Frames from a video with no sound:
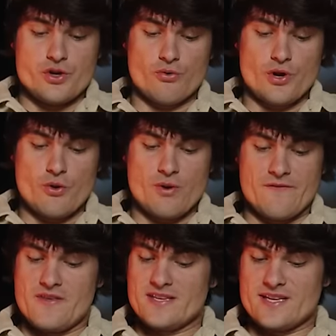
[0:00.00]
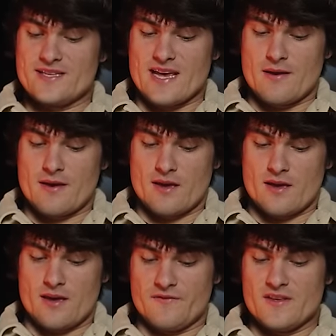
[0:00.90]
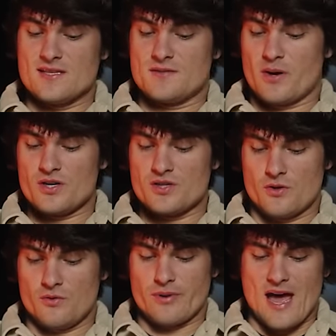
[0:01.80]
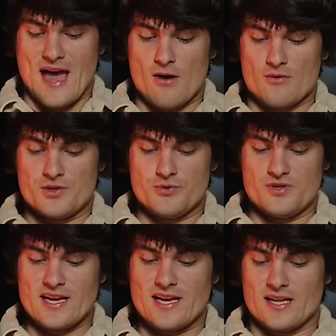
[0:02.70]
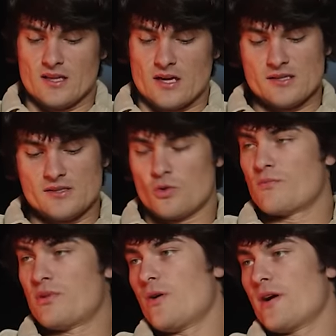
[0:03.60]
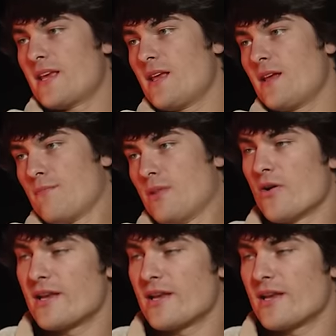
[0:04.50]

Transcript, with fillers: don't know if this is a if this is personal, but how to take a loss or blow a blow an